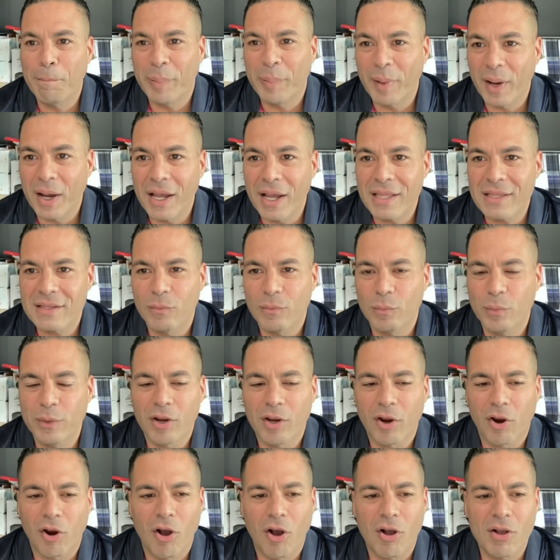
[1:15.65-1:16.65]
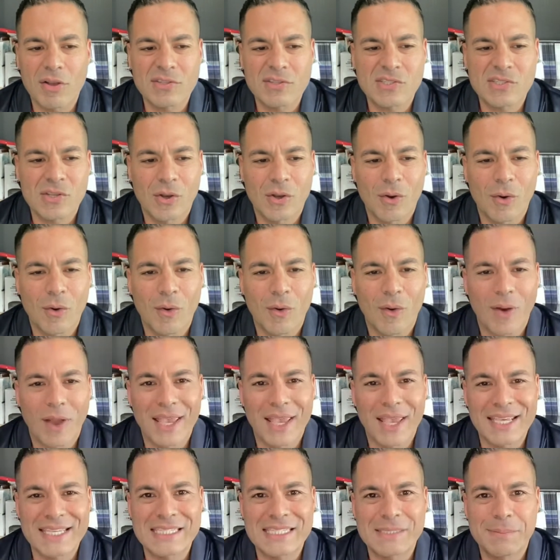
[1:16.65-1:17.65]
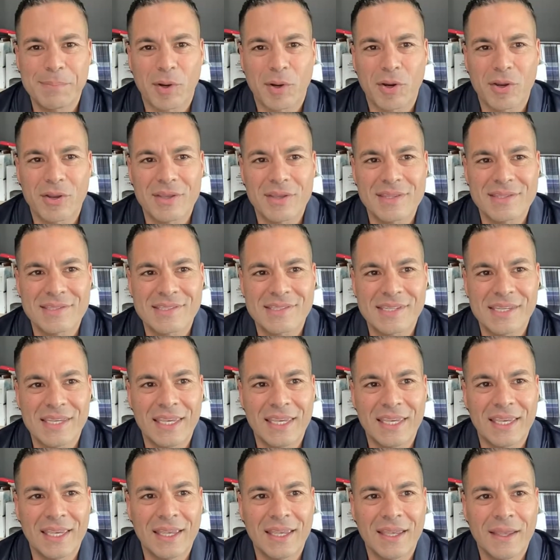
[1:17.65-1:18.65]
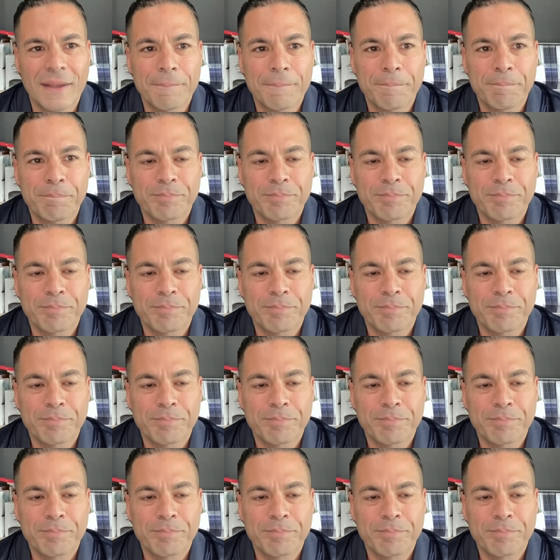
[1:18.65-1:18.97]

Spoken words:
but we are also experiencing